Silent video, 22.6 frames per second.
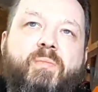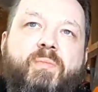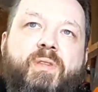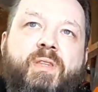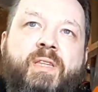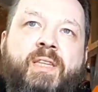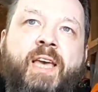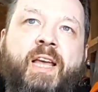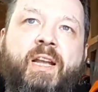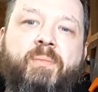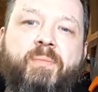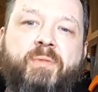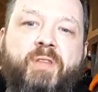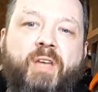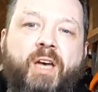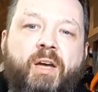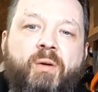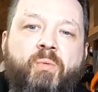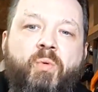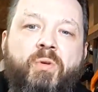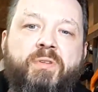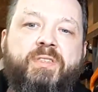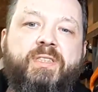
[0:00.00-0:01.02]
The element that I
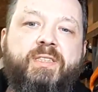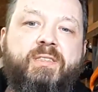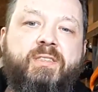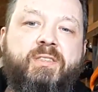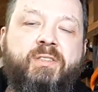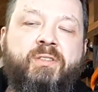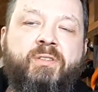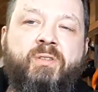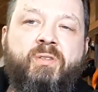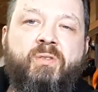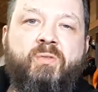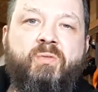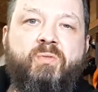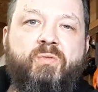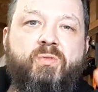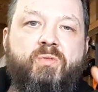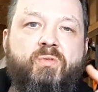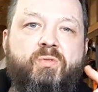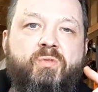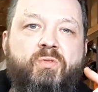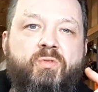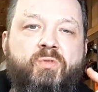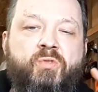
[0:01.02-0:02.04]
wanted to
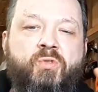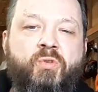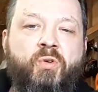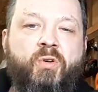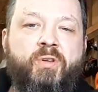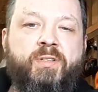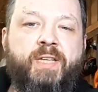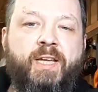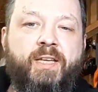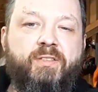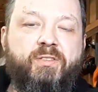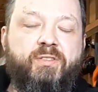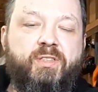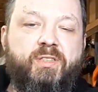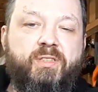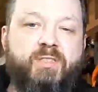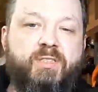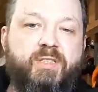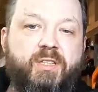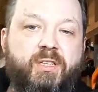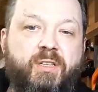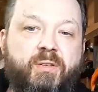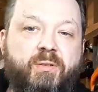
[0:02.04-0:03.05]
draw attention
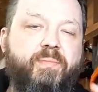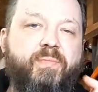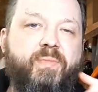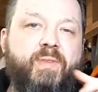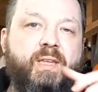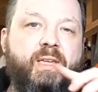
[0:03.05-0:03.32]
to